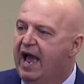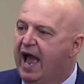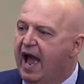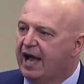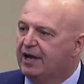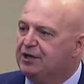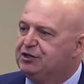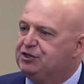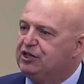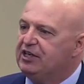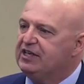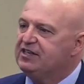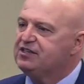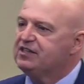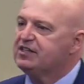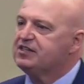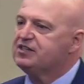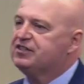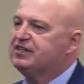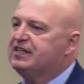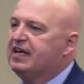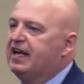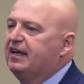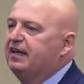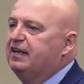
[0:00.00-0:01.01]
And Jesus
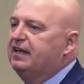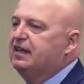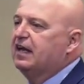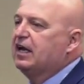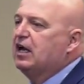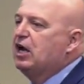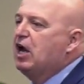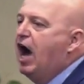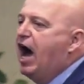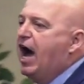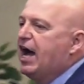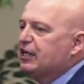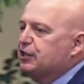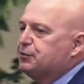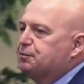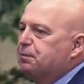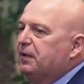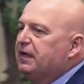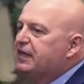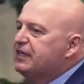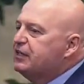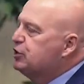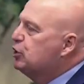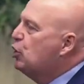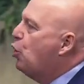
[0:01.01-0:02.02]
said, the
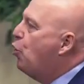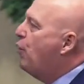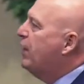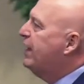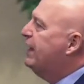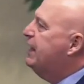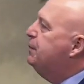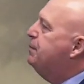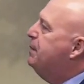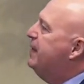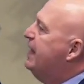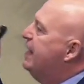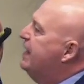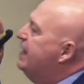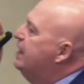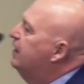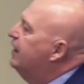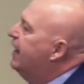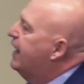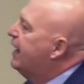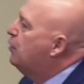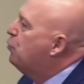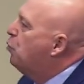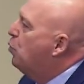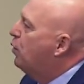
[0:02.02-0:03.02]
gospel is going to be
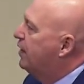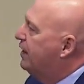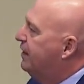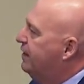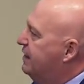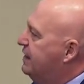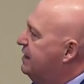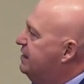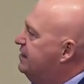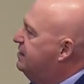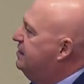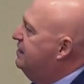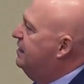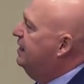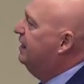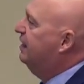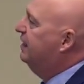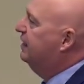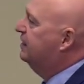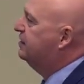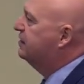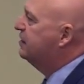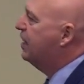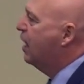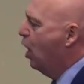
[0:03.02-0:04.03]
like one of these
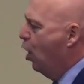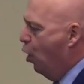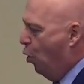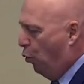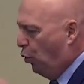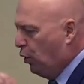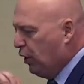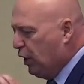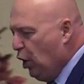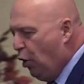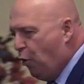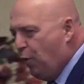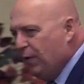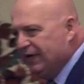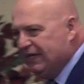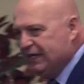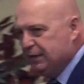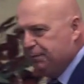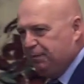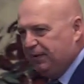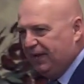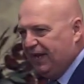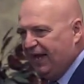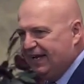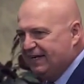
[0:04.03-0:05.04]
seeds. We're going to
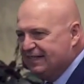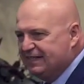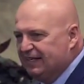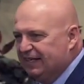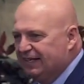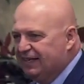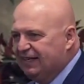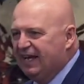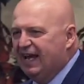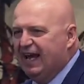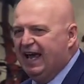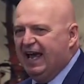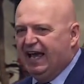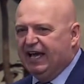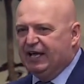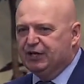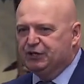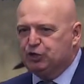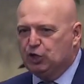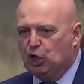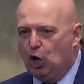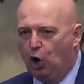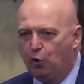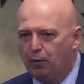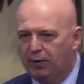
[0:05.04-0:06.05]
plant it.
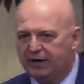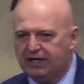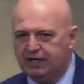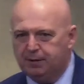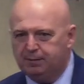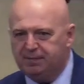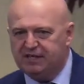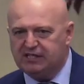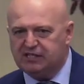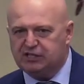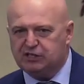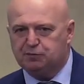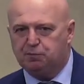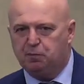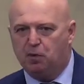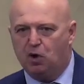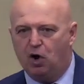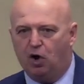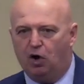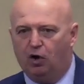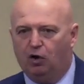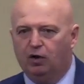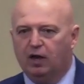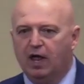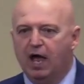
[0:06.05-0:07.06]
It's going to be
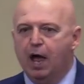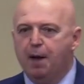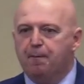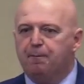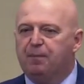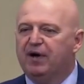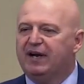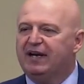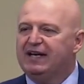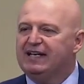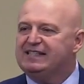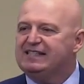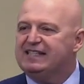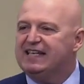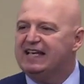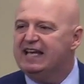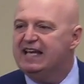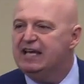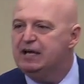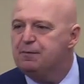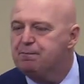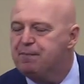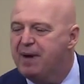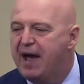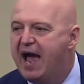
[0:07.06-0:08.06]
small, but its
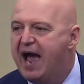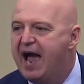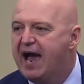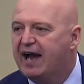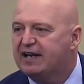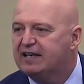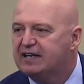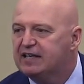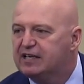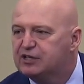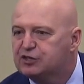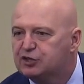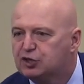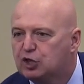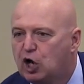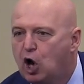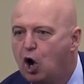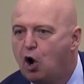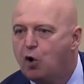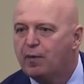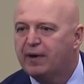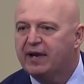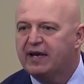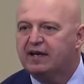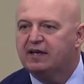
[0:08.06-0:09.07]
impact is
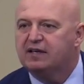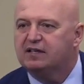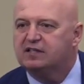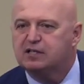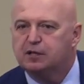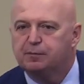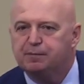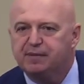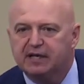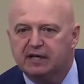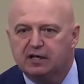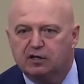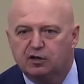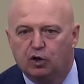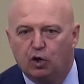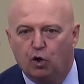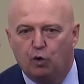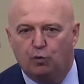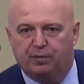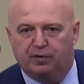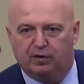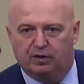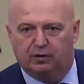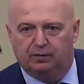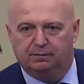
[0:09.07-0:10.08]
going to be
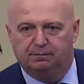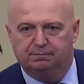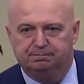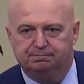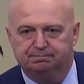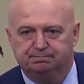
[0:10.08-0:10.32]
global.